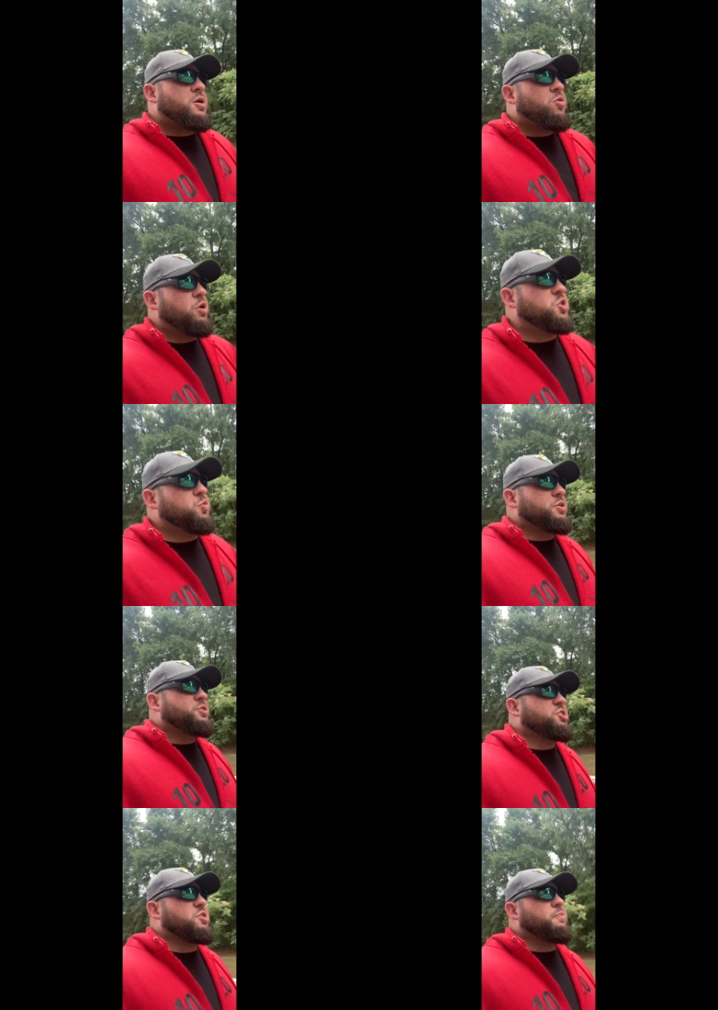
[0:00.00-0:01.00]
which ones
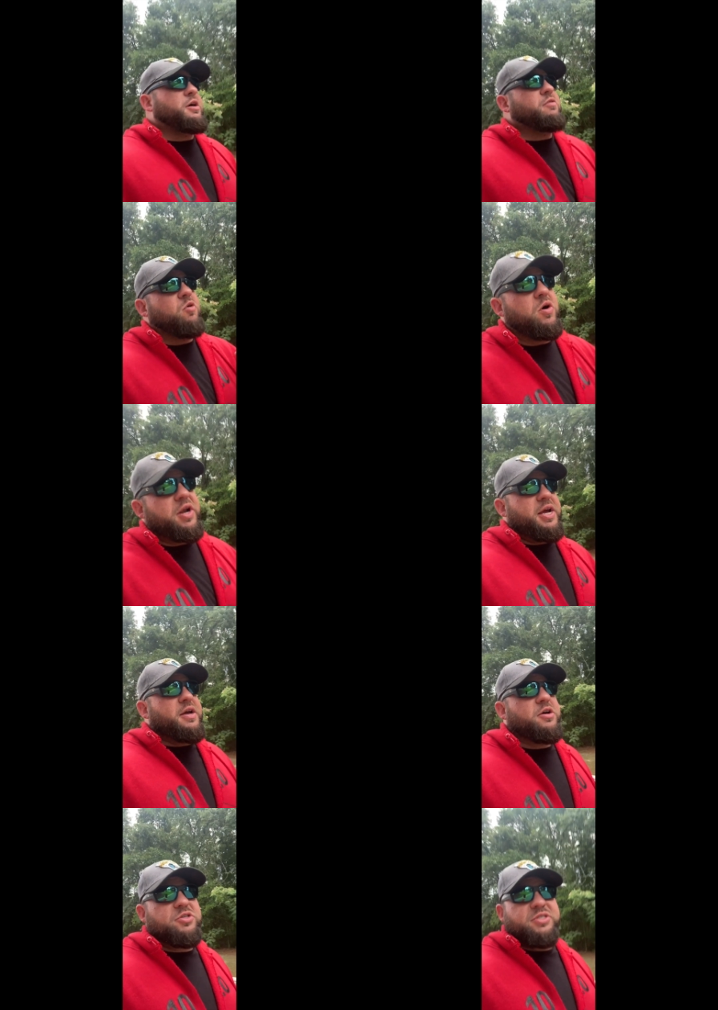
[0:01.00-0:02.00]
you should be avoiding
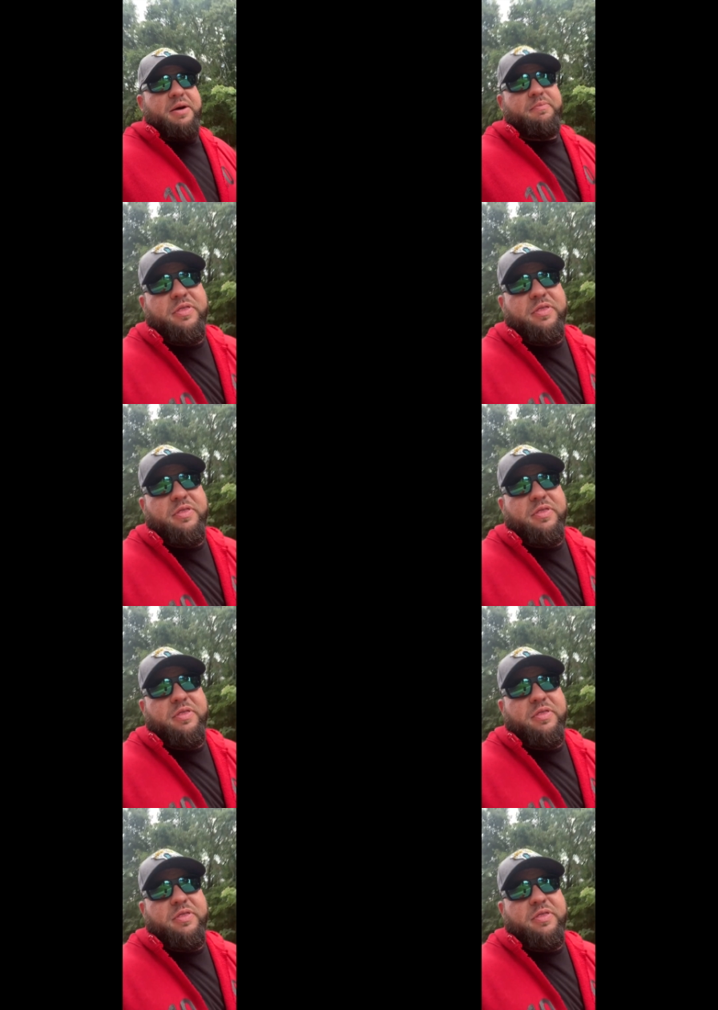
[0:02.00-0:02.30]
and those type of